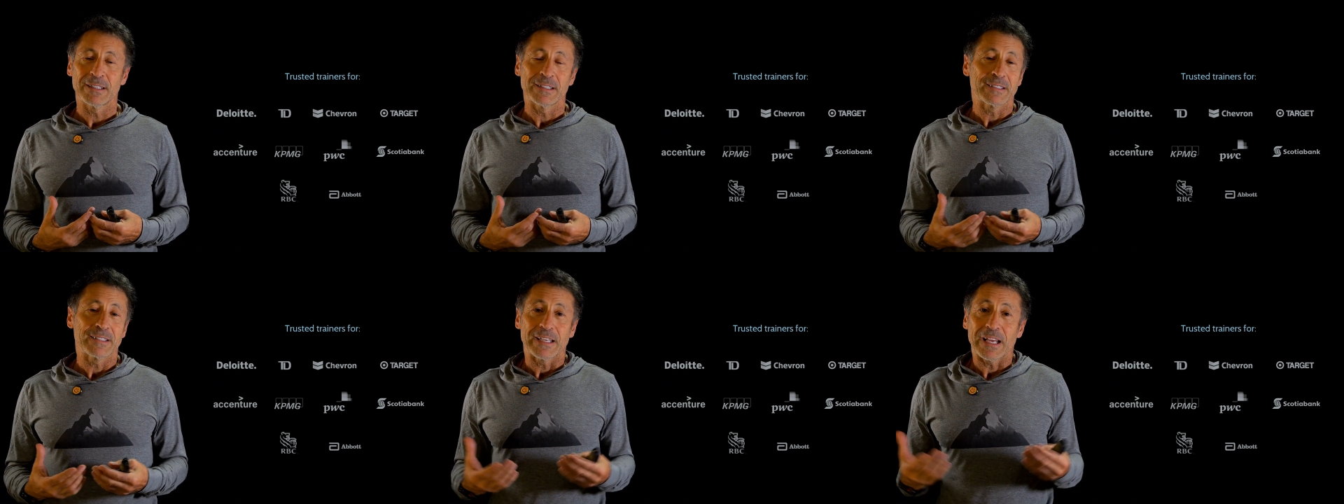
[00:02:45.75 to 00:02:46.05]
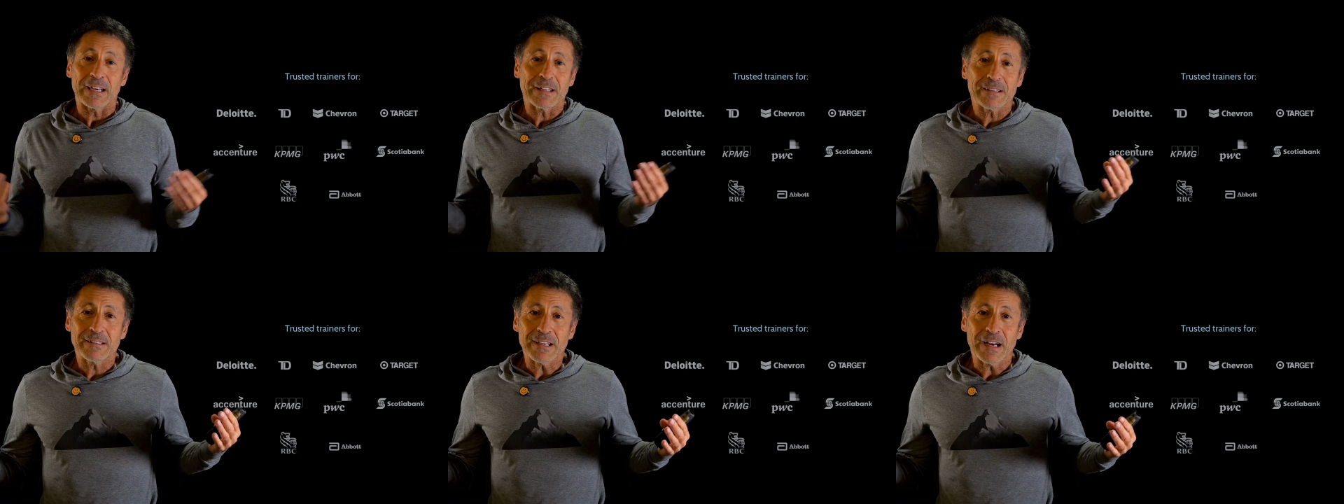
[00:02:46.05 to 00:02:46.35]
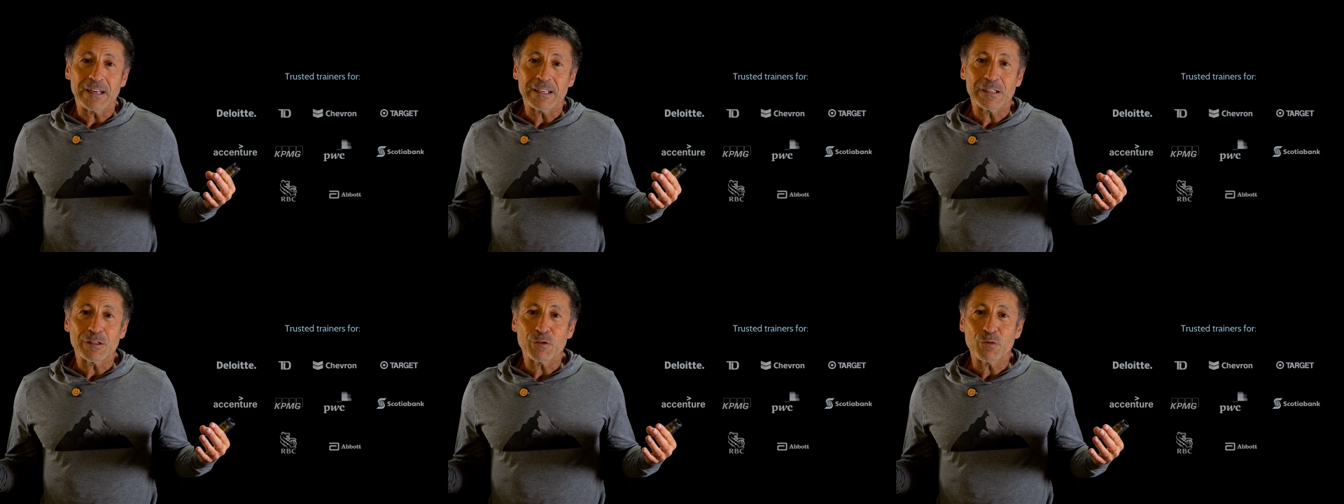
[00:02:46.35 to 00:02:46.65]
Get it
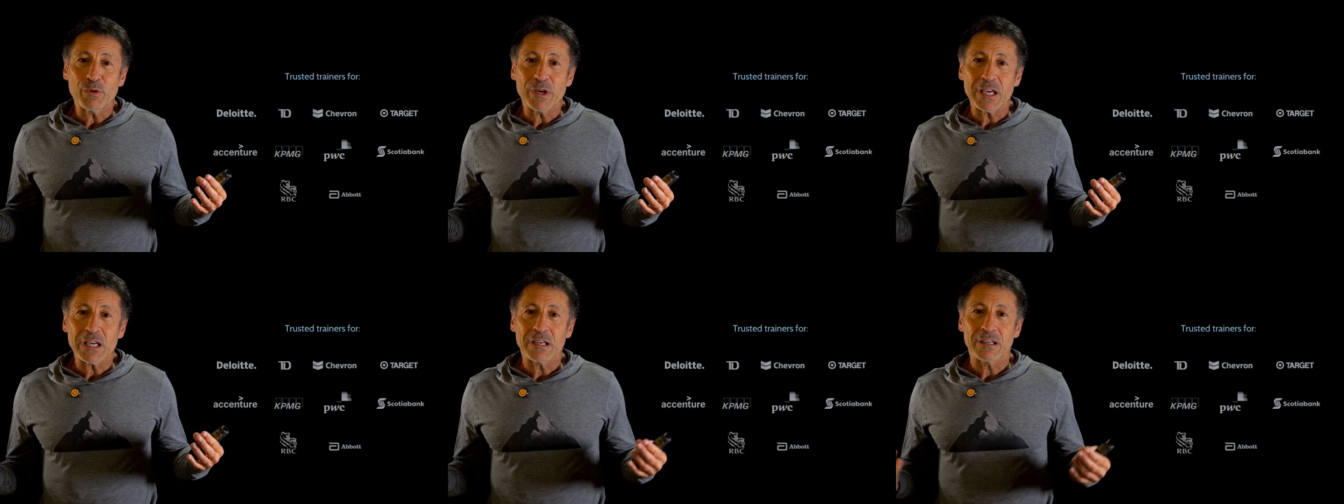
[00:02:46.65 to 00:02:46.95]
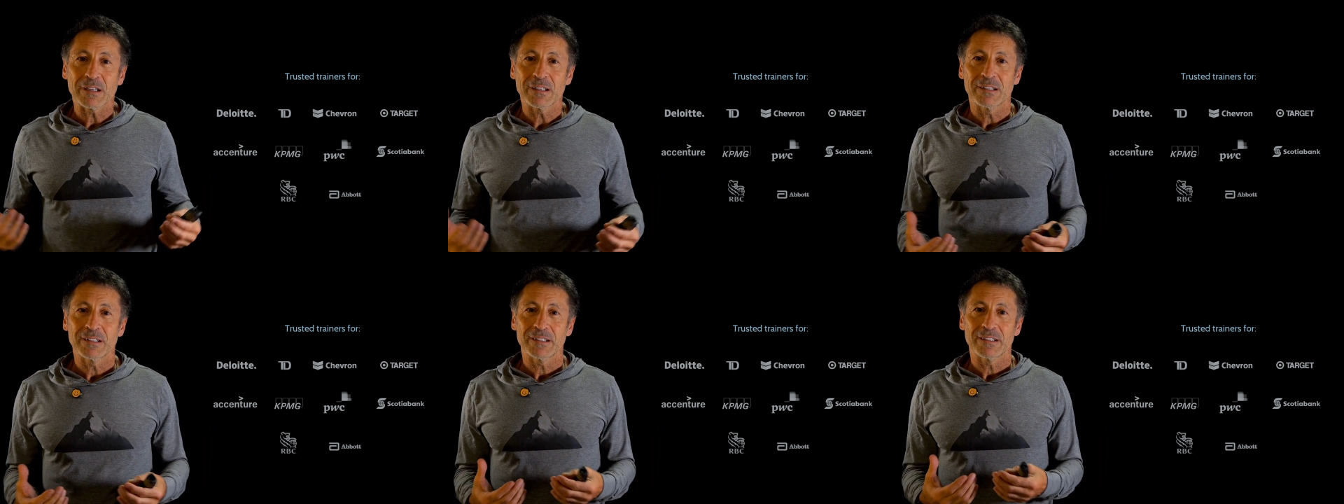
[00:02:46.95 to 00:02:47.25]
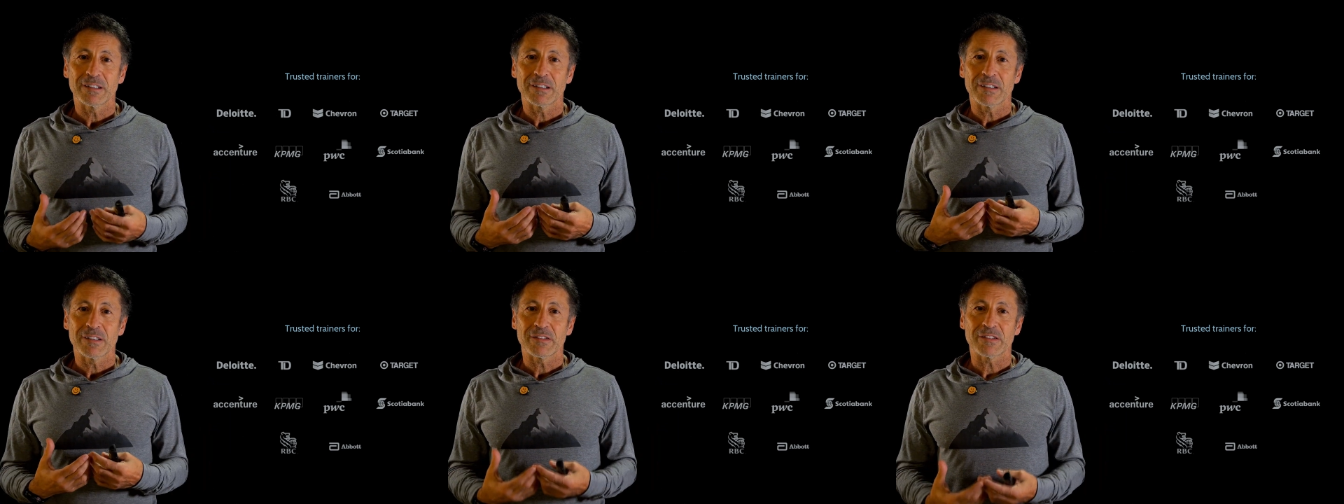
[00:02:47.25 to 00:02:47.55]
done in a week.
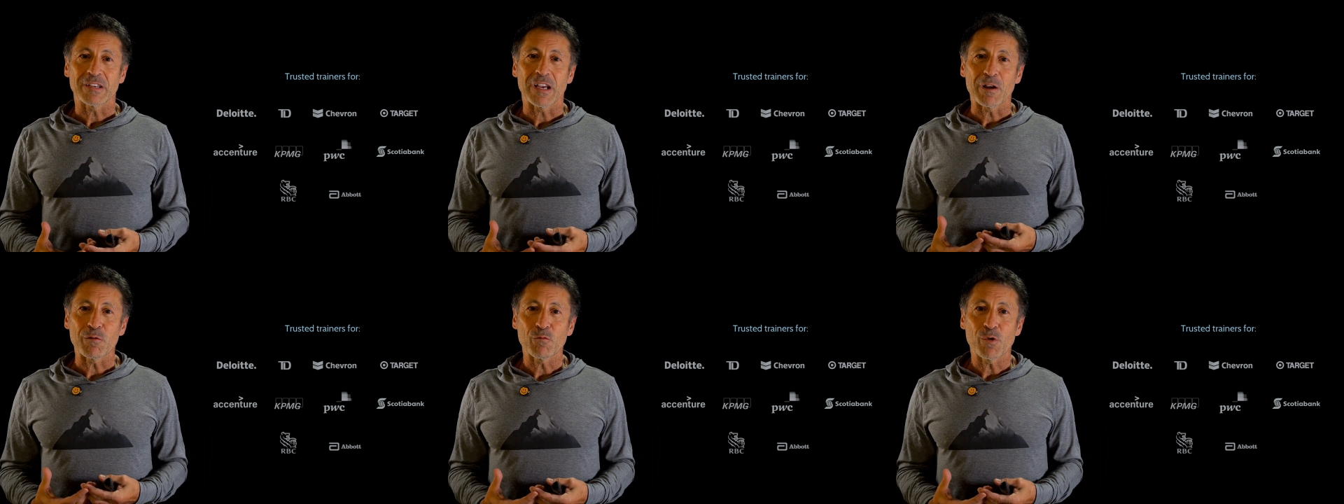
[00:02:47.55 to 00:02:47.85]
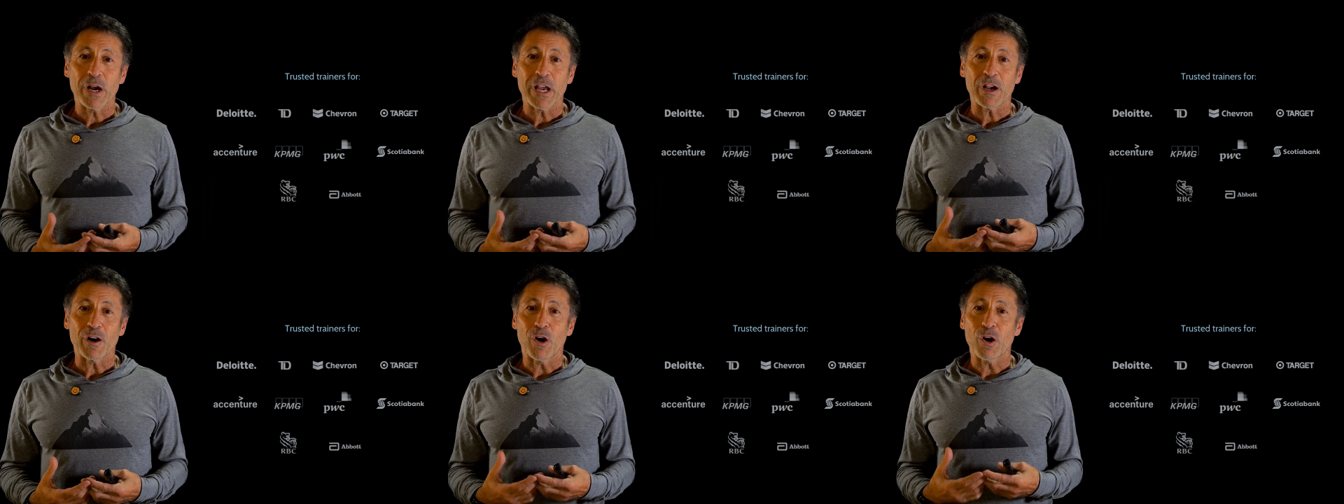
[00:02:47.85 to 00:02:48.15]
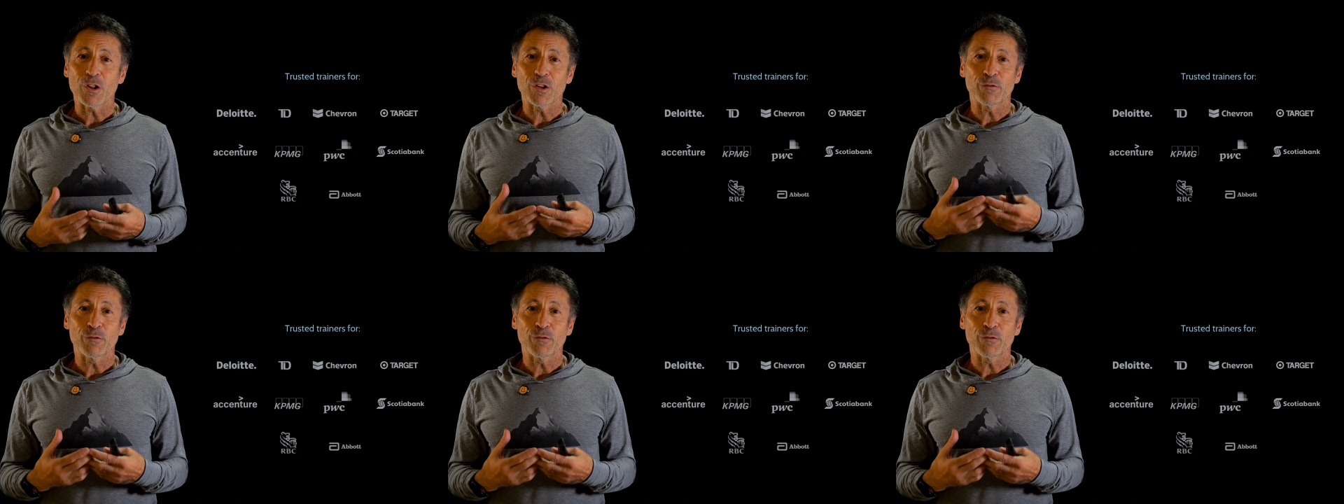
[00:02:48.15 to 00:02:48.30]
Same way all